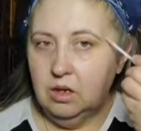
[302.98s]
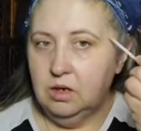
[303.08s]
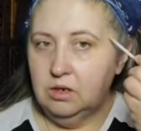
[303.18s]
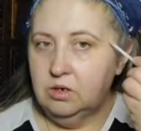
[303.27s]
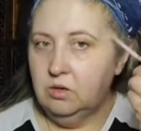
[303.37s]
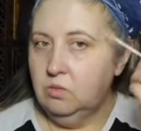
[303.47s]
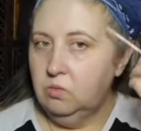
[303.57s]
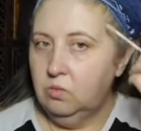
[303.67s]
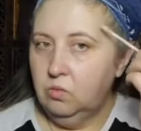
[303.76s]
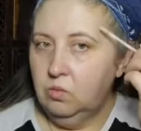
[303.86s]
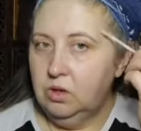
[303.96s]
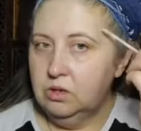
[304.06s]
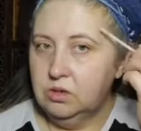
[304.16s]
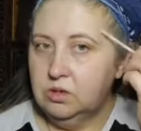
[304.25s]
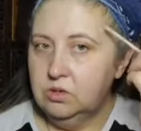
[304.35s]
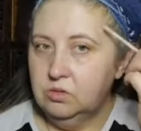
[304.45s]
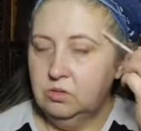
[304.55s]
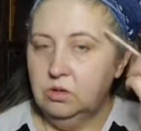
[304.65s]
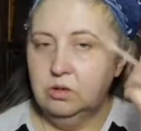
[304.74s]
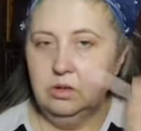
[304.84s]
I don't want to
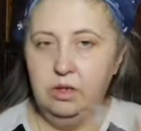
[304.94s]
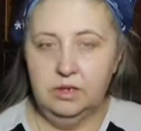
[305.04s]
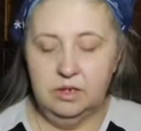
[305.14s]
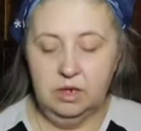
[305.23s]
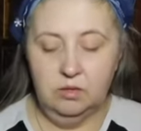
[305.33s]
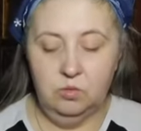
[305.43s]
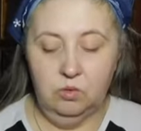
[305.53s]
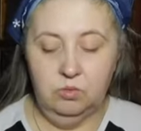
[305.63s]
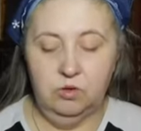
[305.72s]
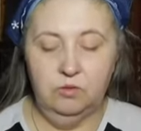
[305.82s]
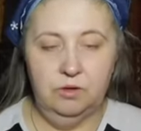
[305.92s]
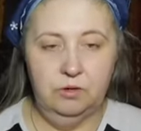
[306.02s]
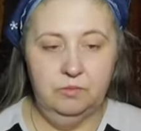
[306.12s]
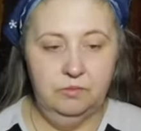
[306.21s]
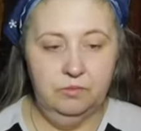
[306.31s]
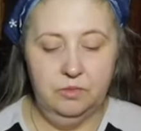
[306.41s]
look like death warmed over.